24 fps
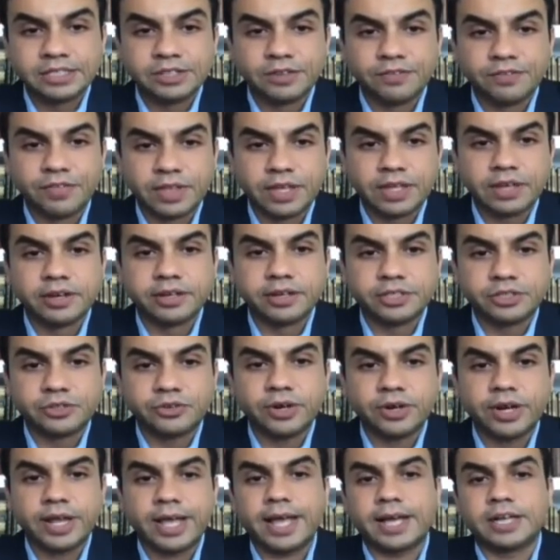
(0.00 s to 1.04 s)
of the
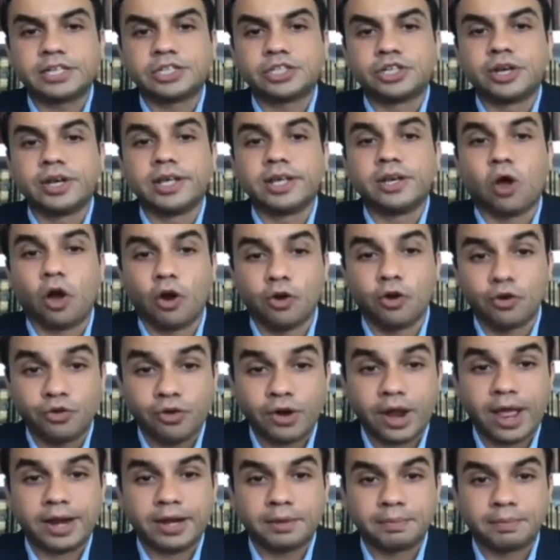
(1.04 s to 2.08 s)
industry actually
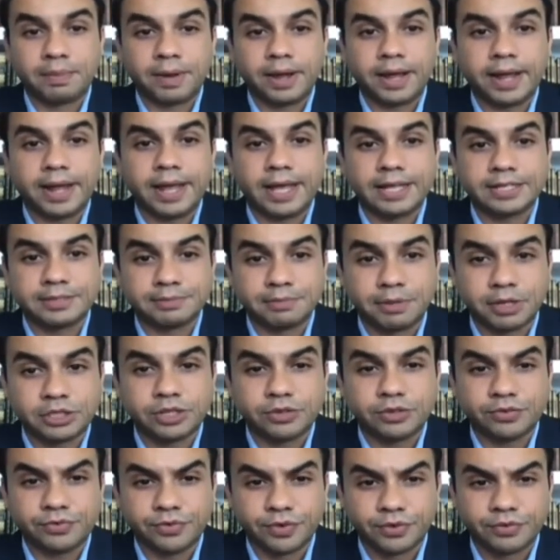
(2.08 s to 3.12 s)
contract by as much
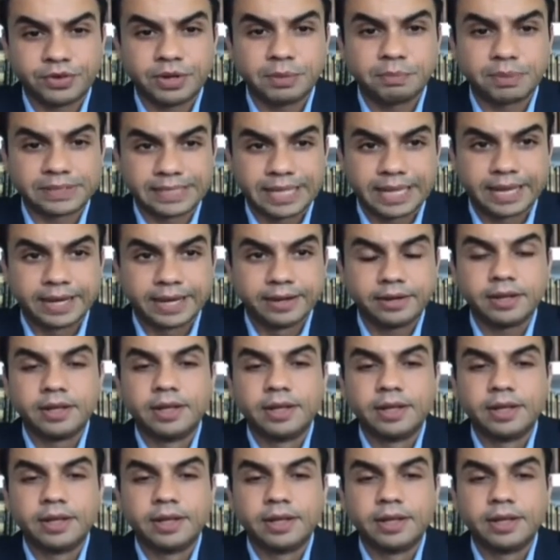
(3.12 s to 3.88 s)
as 50%,